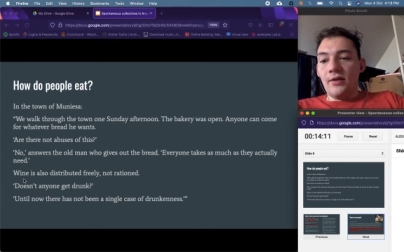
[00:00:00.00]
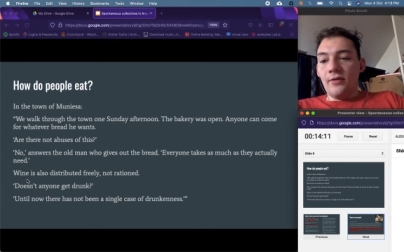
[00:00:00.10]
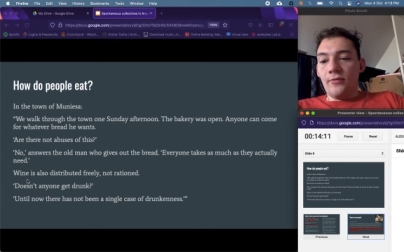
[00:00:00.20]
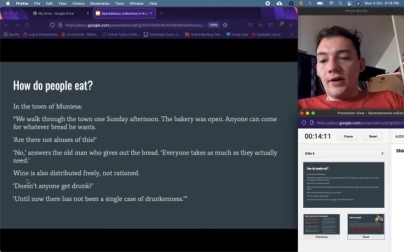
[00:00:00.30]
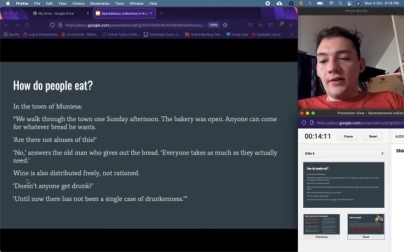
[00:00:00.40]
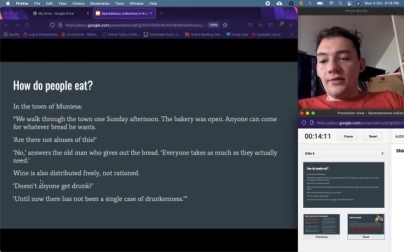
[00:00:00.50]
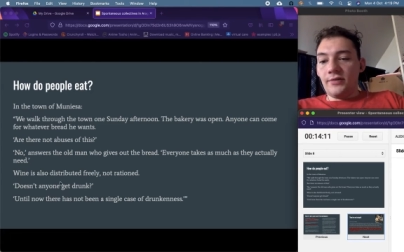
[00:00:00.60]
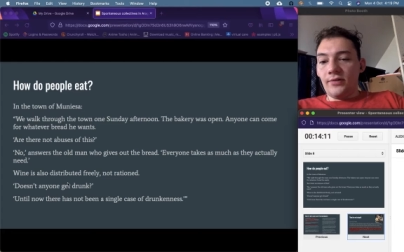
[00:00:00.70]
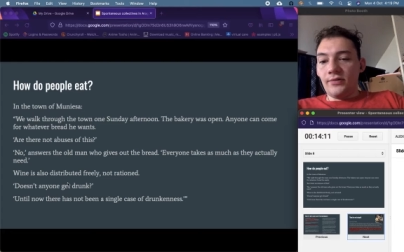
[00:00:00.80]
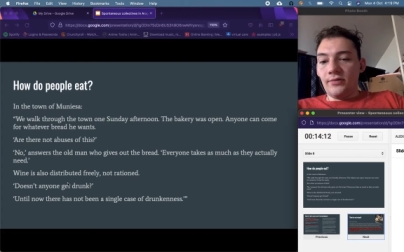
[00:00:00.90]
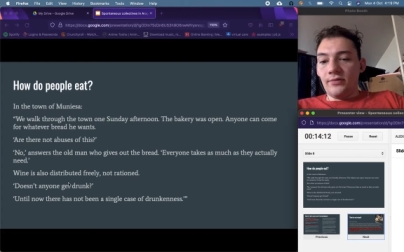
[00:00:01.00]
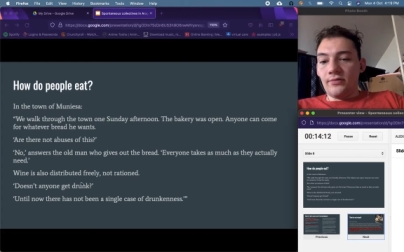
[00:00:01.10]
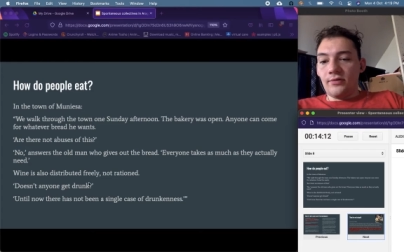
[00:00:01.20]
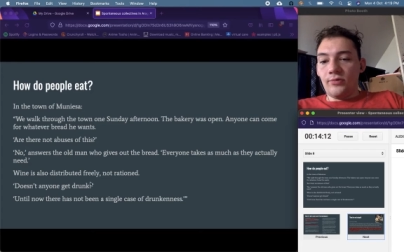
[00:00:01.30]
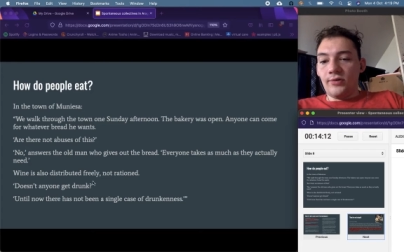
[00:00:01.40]
Wine is also
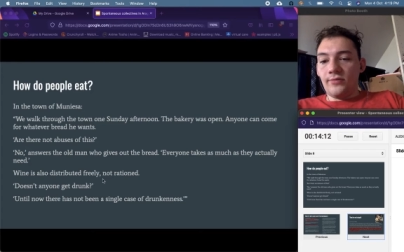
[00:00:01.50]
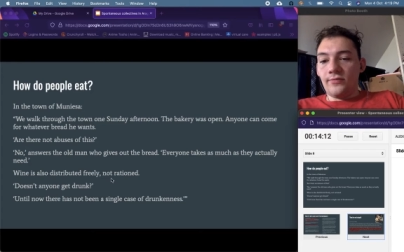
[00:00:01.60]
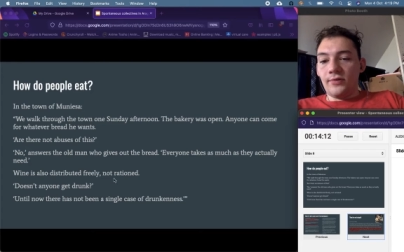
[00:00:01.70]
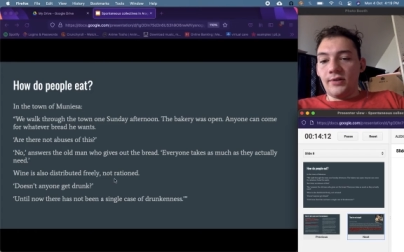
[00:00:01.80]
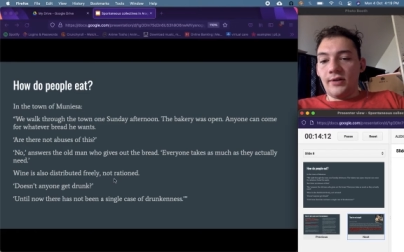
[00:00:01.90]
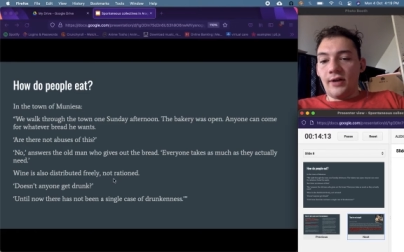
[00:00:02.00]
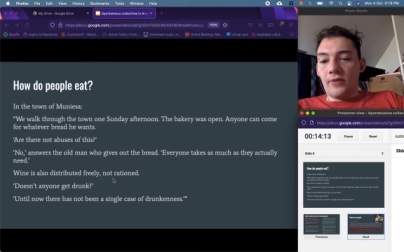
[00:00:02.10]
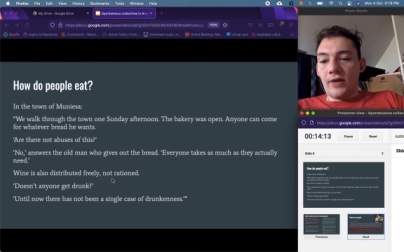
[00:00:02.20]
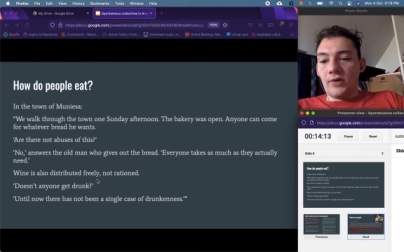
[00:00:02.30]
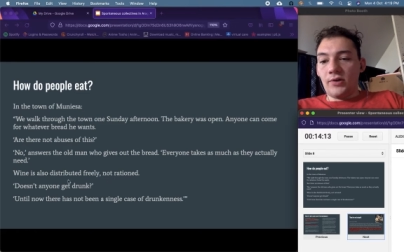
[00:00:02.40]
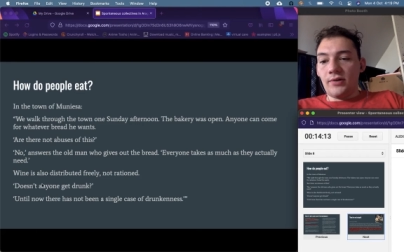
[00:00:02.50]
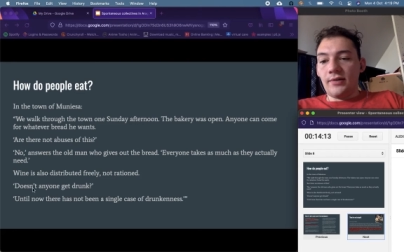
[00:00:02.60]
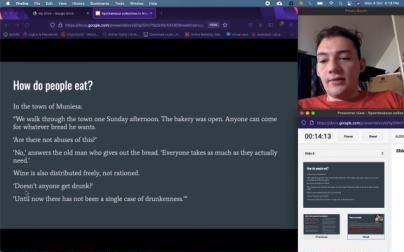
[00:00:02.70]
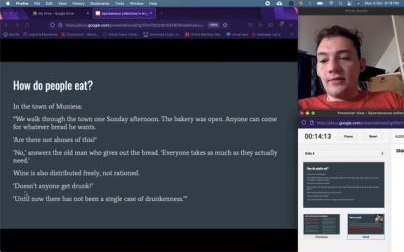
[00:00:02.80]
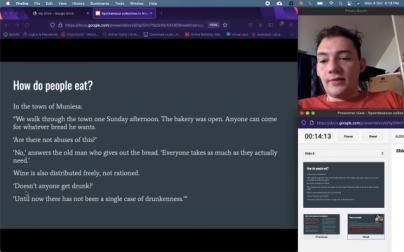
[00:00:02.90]
distributed freely, not rationed.
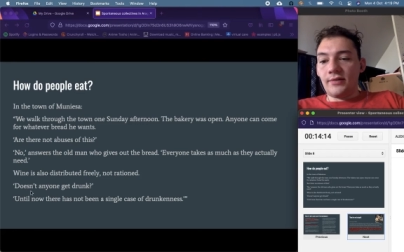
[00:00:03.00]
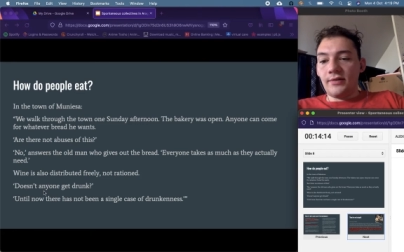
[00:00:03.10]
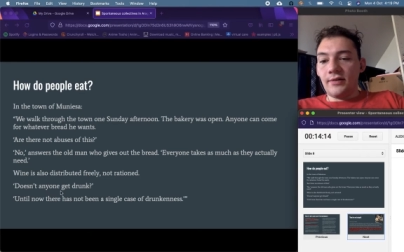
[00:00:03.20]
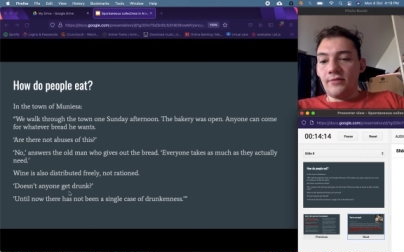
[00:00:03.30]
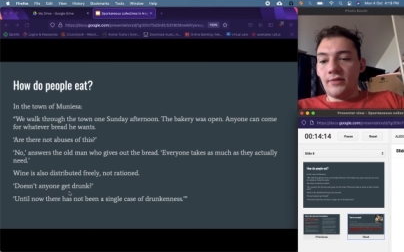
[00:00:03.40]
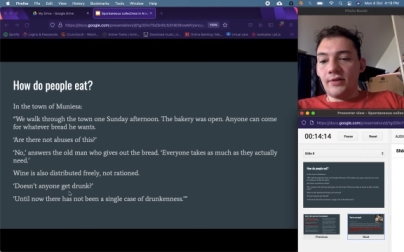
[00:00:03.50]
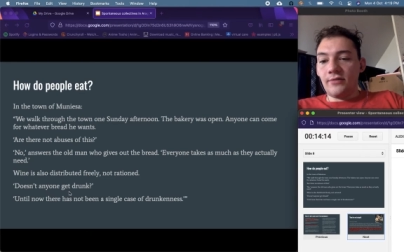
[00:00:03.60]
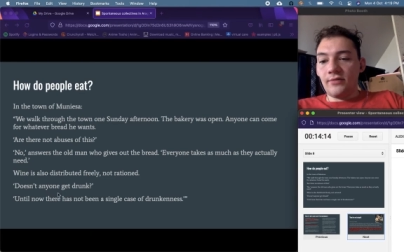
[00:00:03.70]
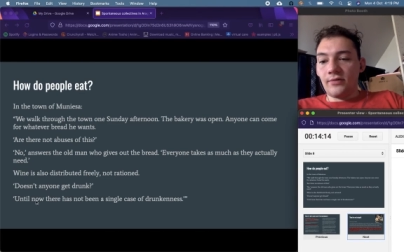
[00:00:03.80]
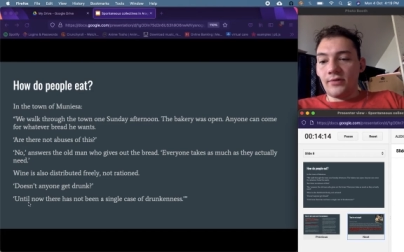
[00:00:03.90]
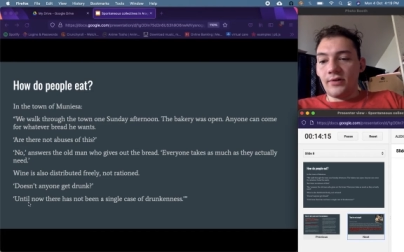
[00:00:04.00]
Doesn't anyone get drunk?